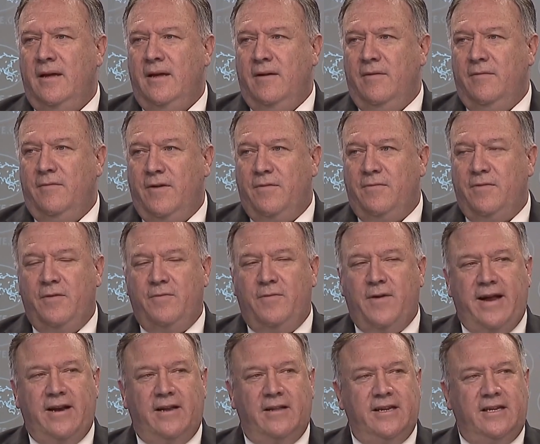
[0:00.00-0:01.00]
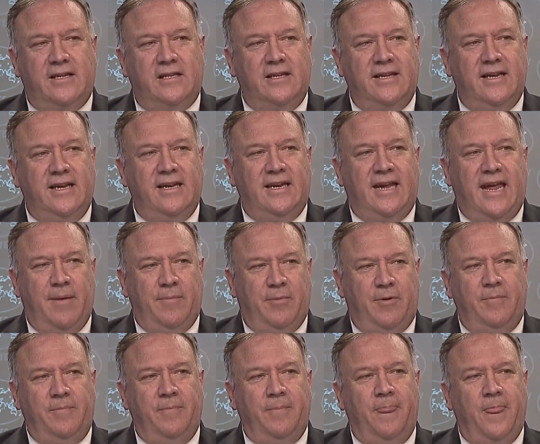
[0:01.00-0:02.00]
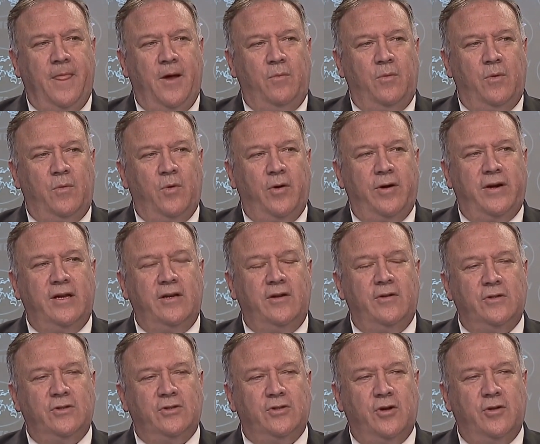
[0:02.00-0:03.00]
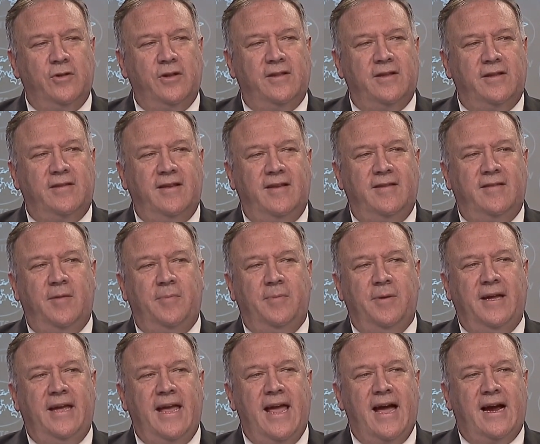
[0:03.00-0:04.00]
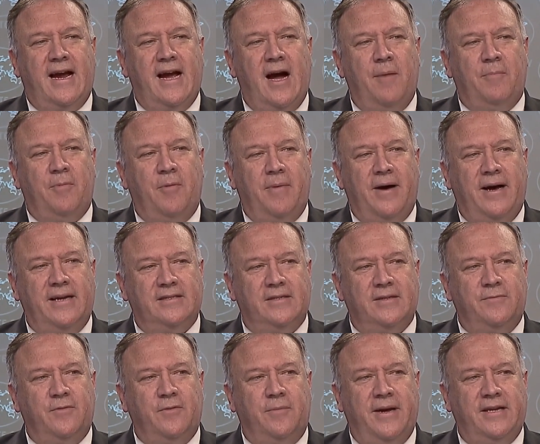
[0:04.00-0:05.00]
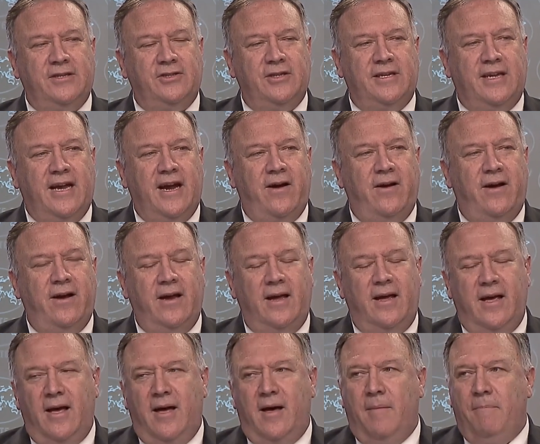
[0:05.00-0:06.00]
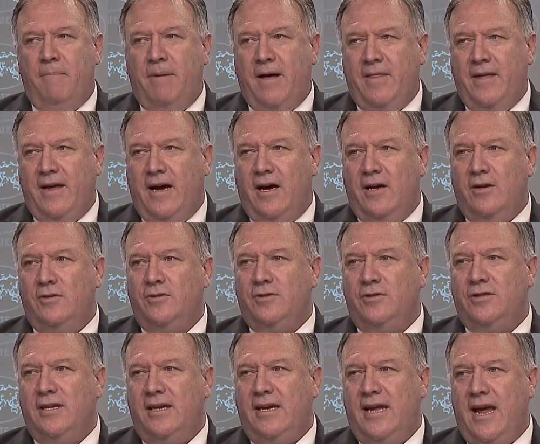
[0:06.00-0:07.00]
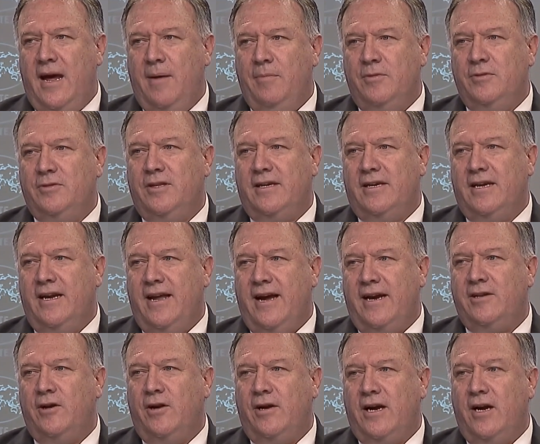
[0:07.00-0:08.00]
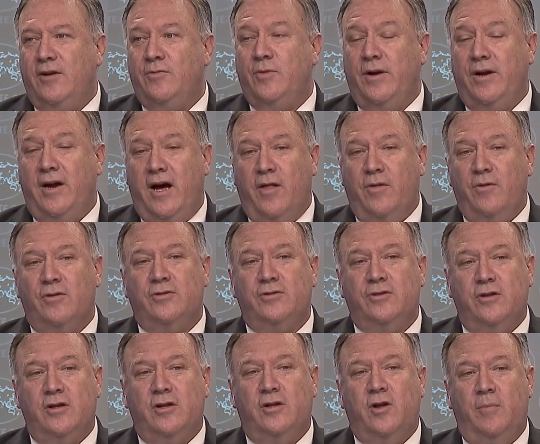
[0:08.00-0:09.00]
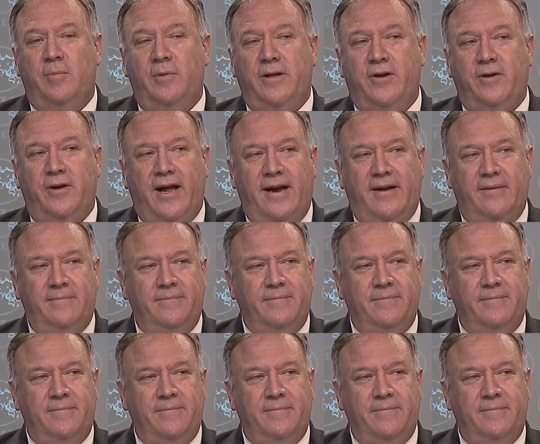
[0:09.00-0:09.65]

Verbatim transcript: Fifth and finally, clean cable. We're working to ensure that the CCP can't compromise information carried by the undersea cables that connect our country and others to the global internet.